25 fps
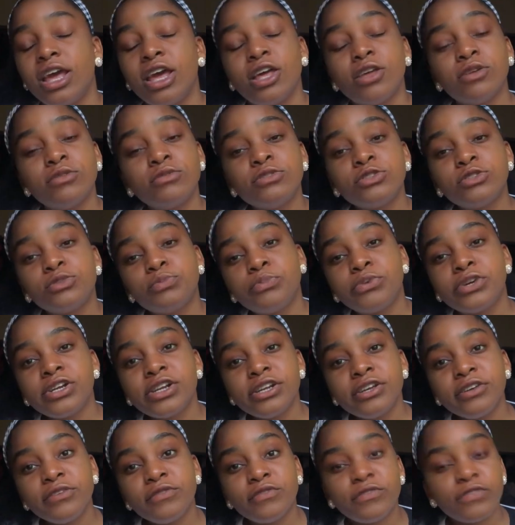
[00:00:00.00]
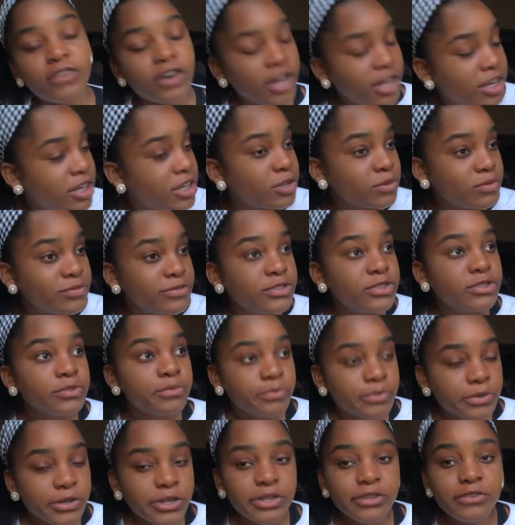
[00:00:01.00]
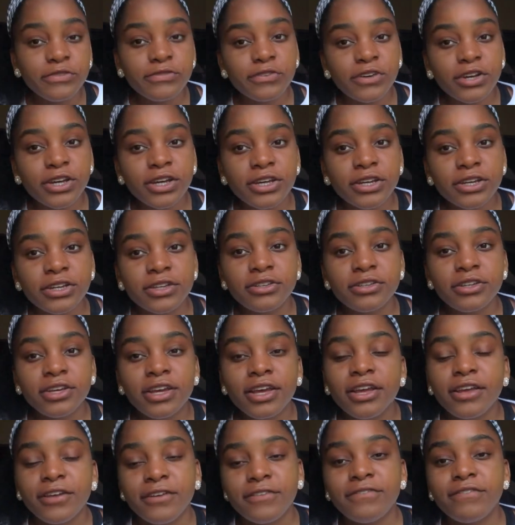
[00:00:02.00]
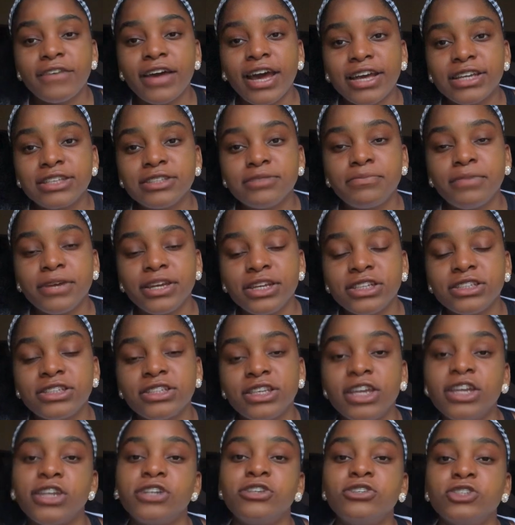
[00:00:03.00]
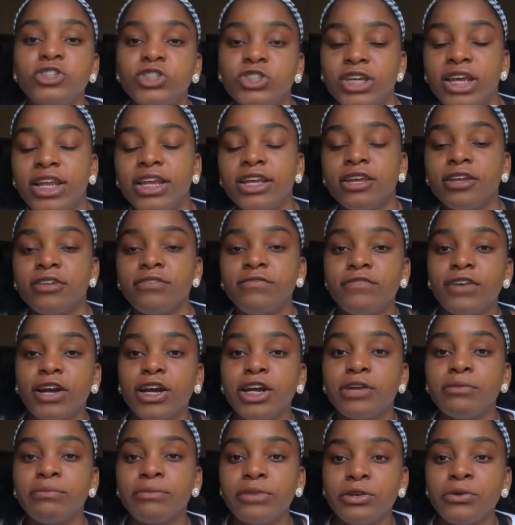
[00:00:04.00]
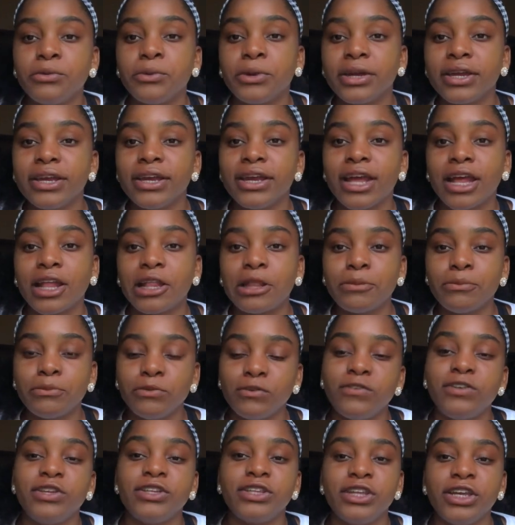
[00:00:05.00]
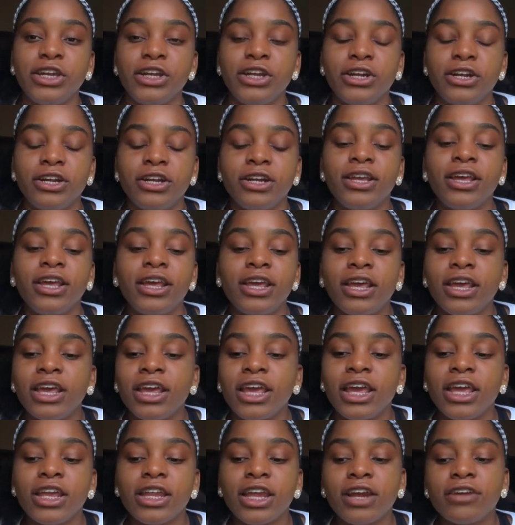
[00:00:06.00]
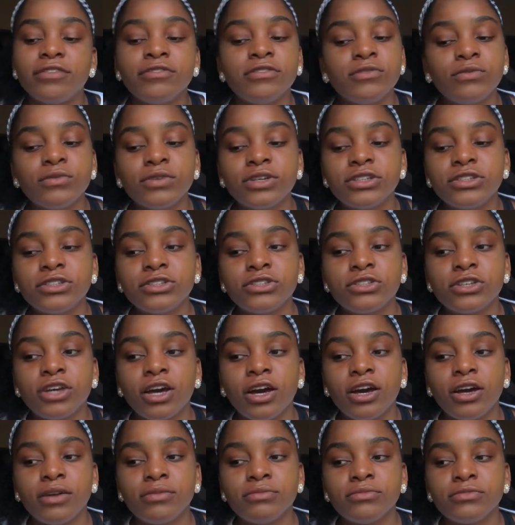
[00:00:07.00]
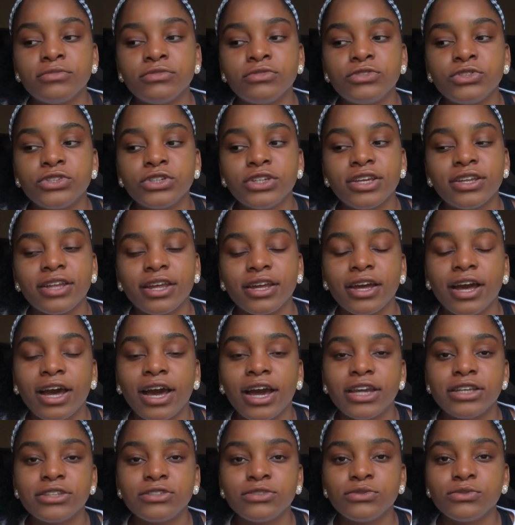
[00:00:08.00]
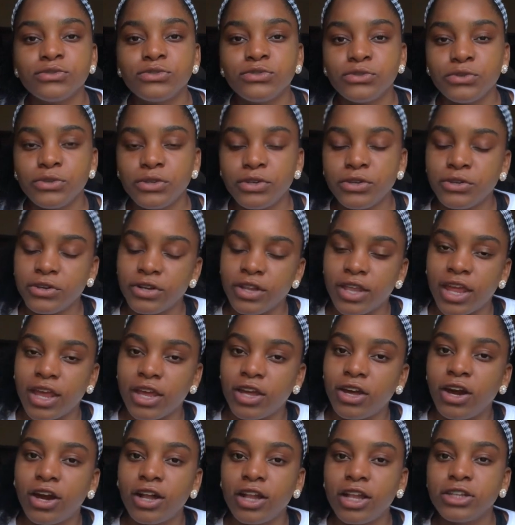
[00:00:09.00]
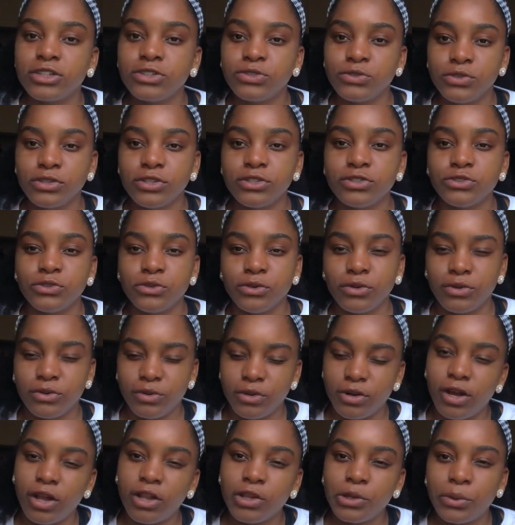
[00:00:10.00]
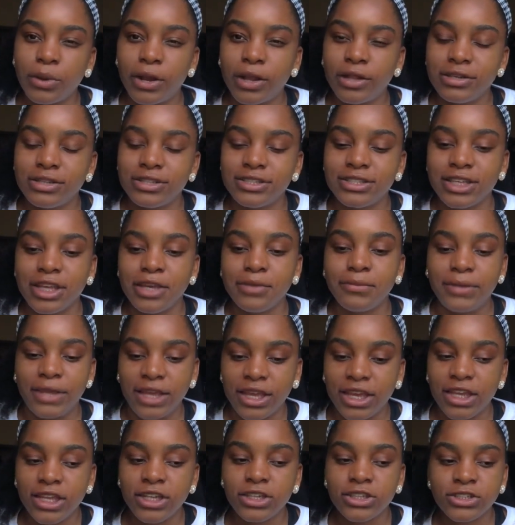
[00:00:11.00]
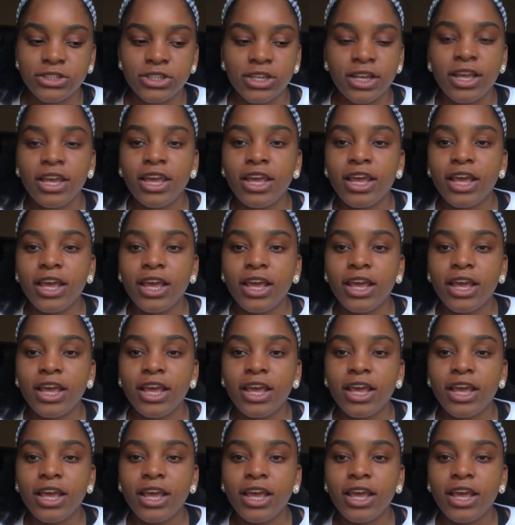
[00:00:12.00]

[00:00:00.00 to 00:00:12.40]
it was pretty fun. It was a pretty fun fast-paced energetic environment working at the movie theater and everyone's um, usually like a high school student or like college student so we're all around the same age